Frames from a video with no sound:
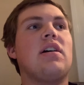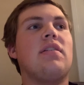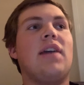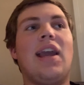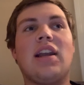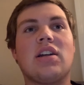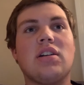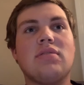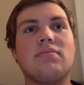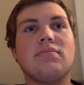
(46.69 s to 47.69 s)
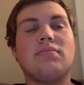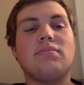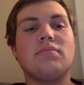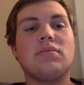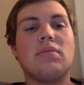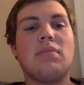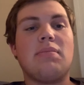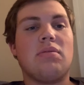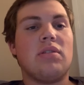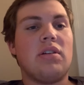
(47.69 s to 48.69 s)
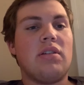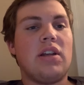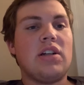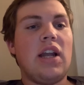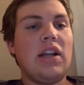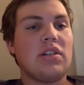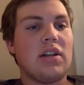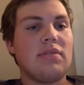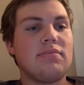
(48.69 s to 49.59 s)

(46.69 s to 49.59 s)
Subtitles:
of anger, people will know that you're angry.